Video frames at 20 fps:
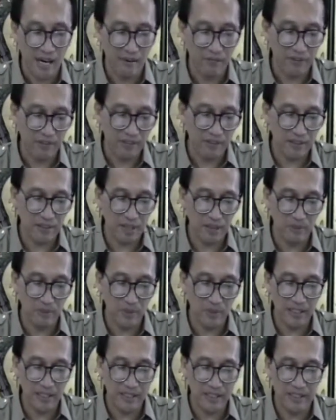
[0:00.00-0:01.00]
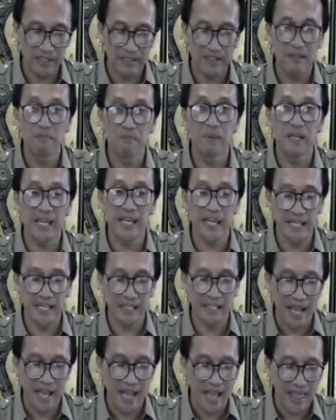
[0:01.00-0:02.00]
African Commonwealth leaders
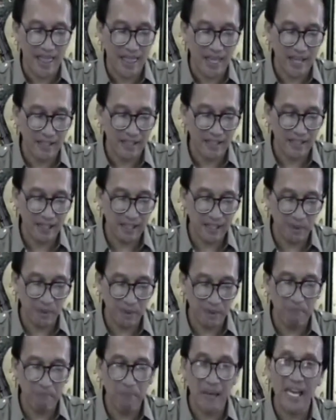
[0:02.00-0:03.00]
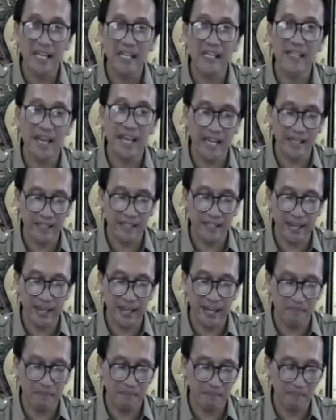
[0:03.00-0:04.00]
complained that they were badly
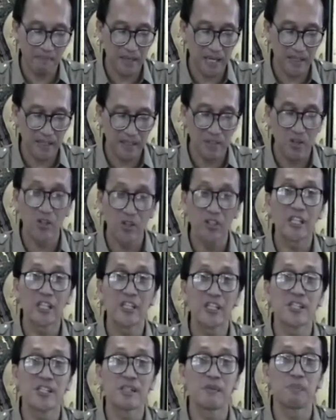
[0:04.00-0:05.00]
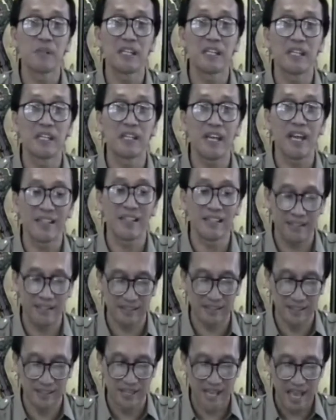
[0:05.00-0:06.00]
handicapped by the non-English speaking
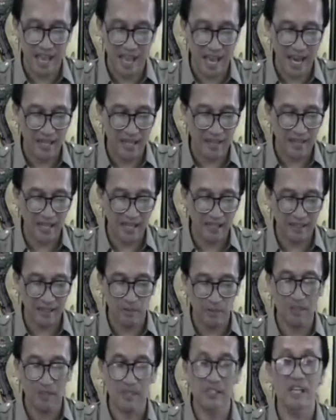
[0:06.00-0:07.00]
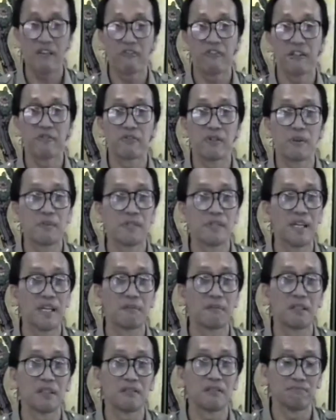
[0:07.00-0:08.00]
caddies and that they were suffering from
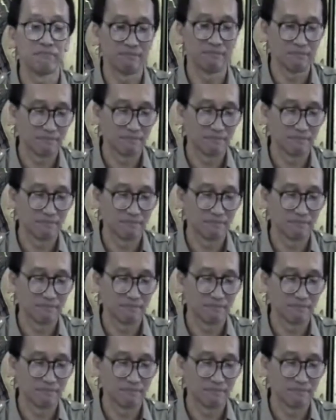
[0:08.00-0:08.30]
sunburn.